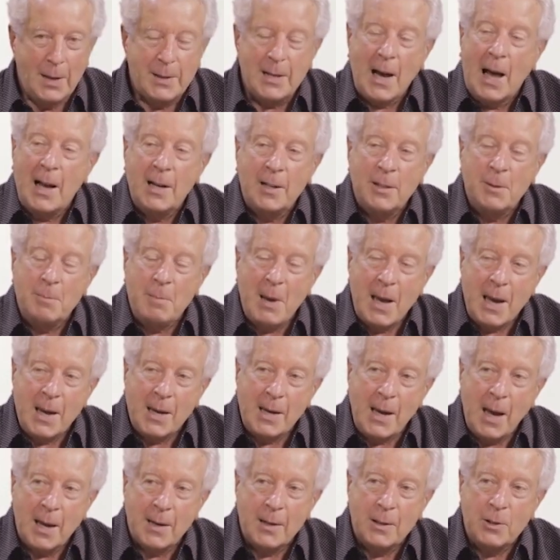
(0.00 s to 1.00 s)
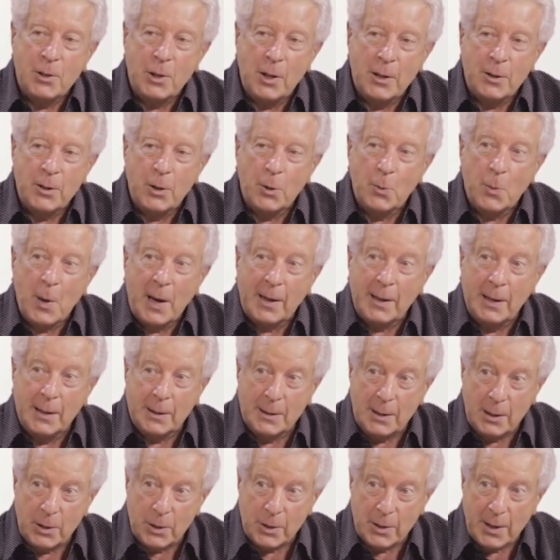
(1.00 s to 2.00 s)
Thailand may get a Gender
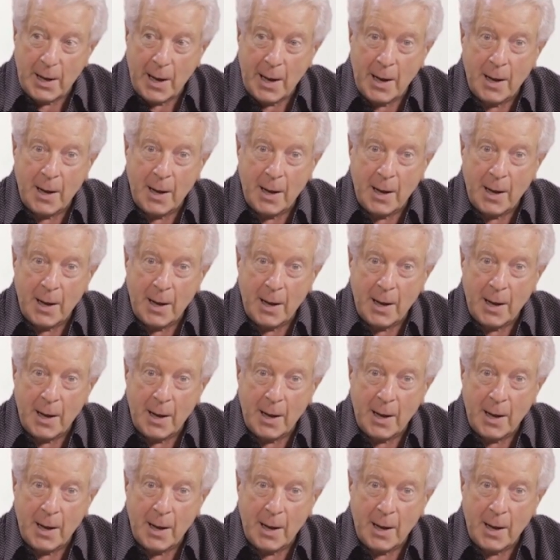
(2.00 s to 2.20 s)
Recognition